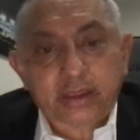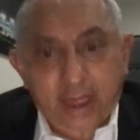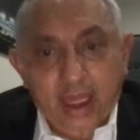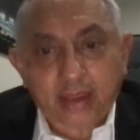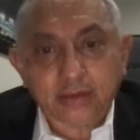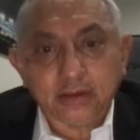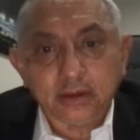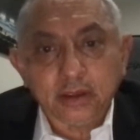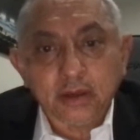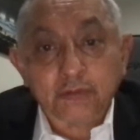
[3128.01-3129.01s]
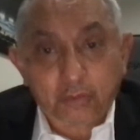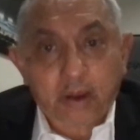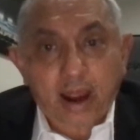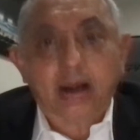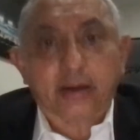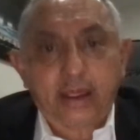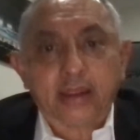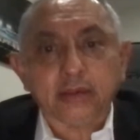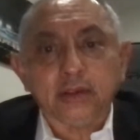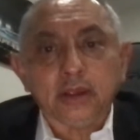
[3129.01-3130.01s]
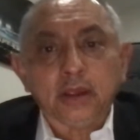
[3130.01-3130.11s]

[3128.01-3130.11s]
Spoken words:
can from our end